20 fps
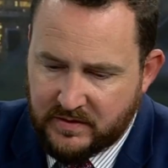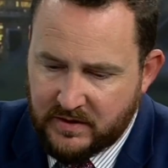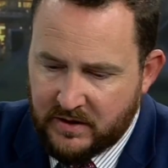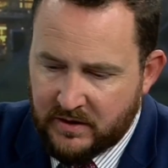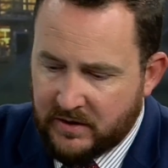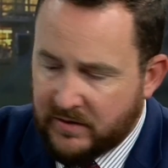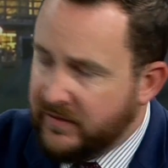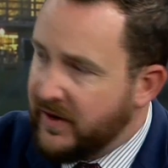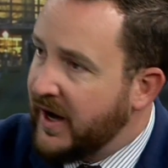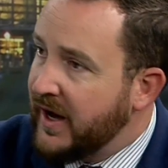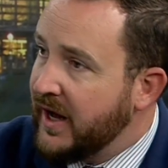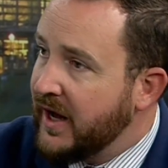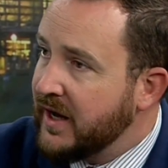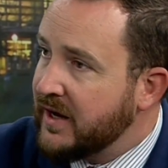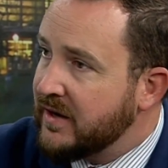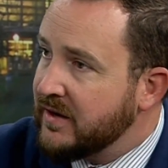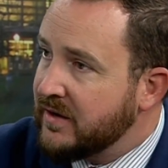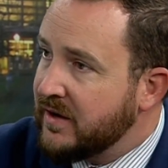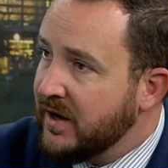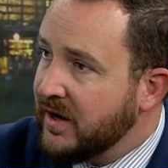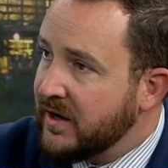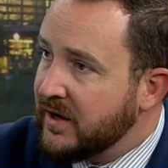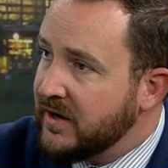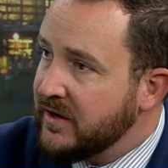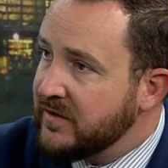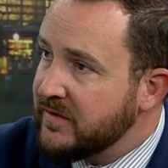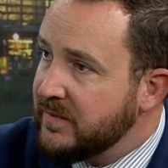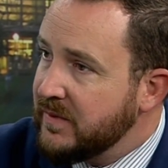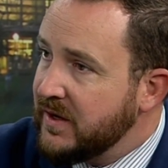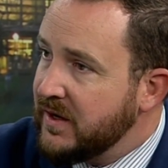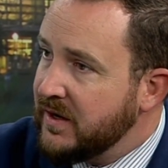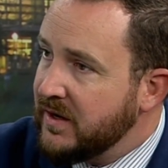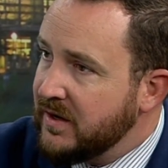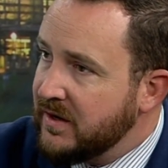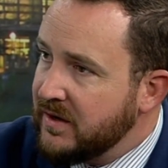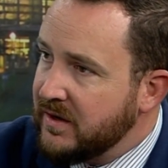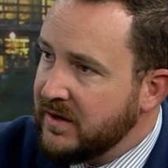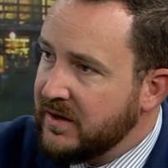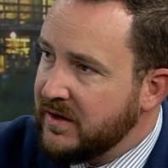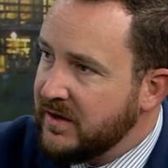Senator Vidak had gone against me,
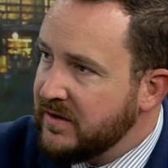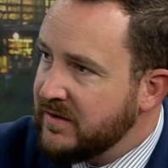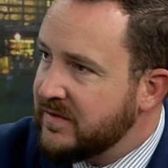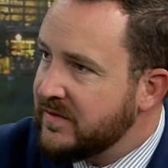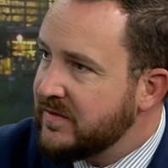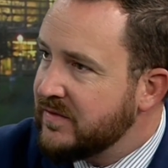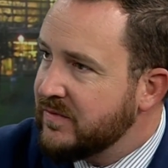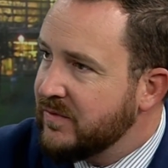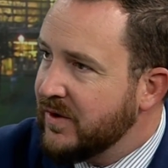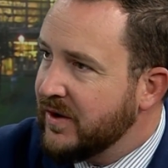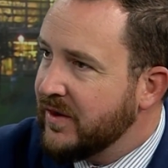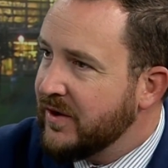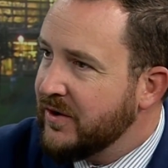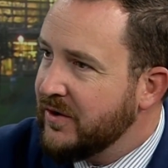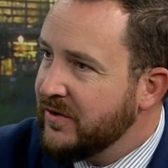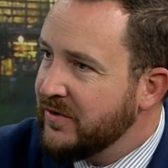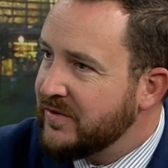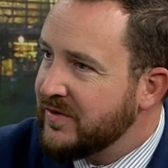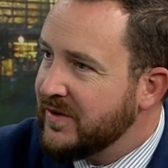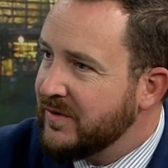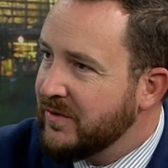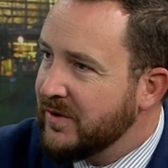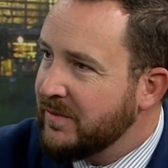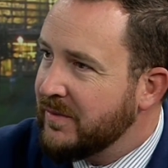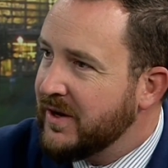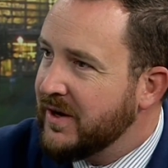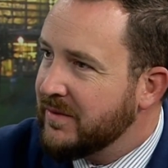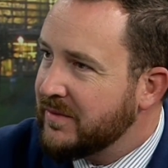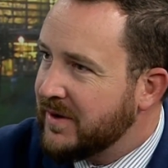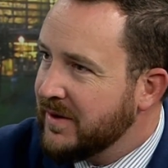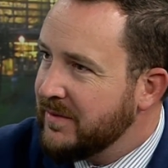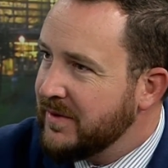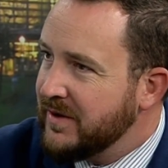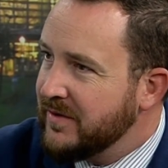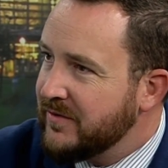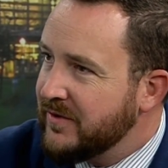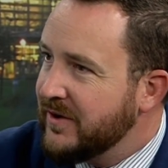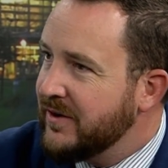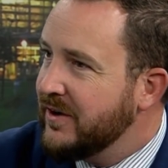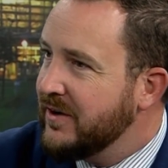and he's mm -hmm. one of the hosts at one of my
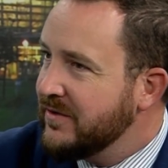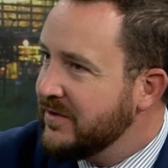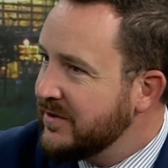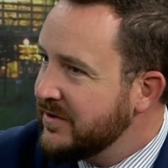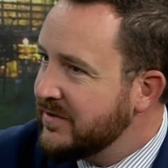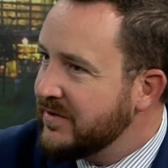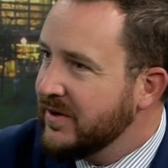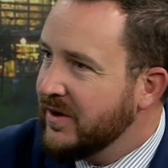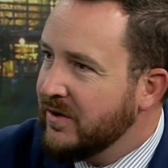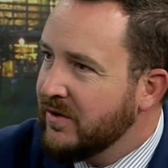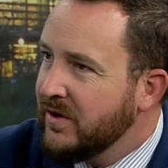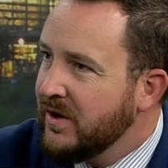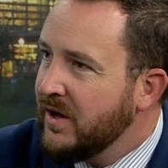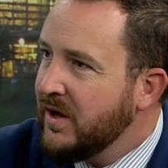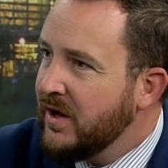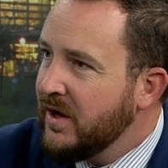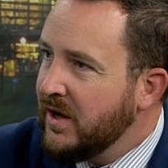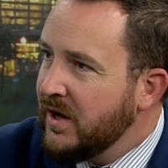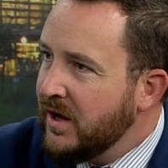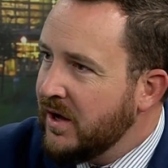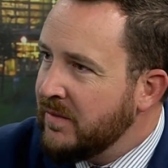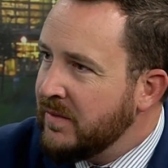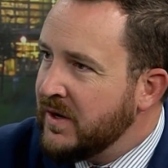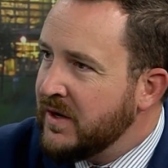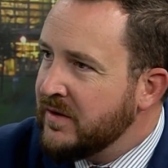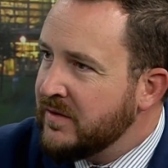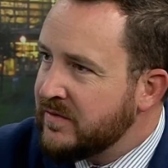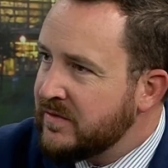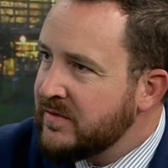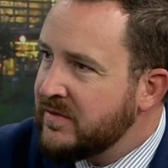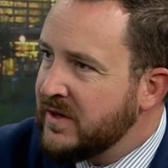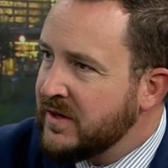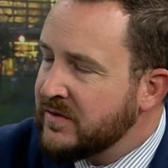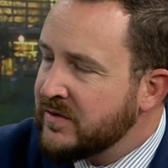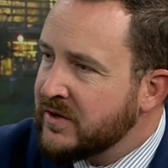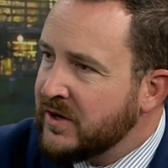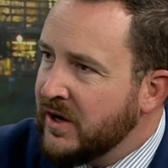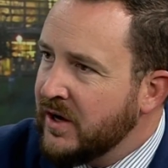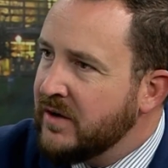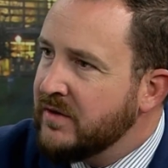upcoming fundraisers. So, I mean, it's
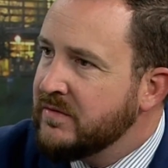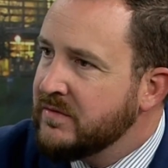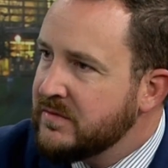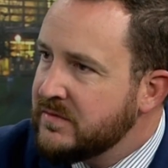things are good.